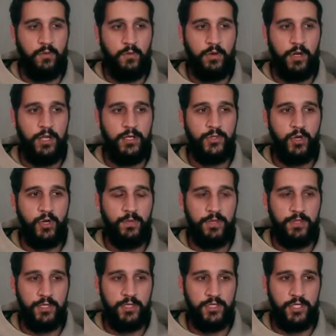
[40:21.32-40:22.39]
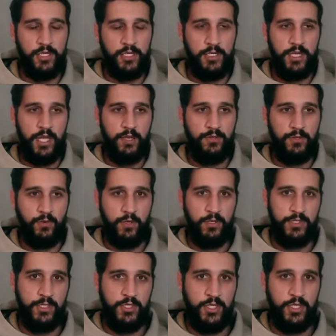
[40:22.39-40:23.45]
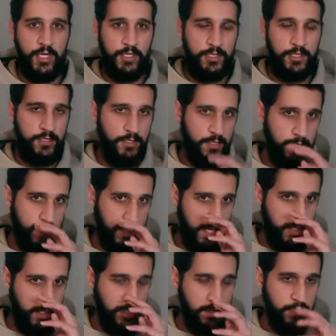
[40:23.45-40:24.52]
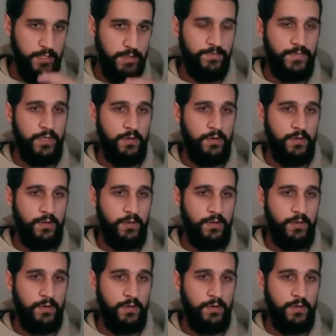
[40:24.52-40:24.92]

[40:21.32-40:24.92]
we're not dropping the chin down towards the chest intentionally.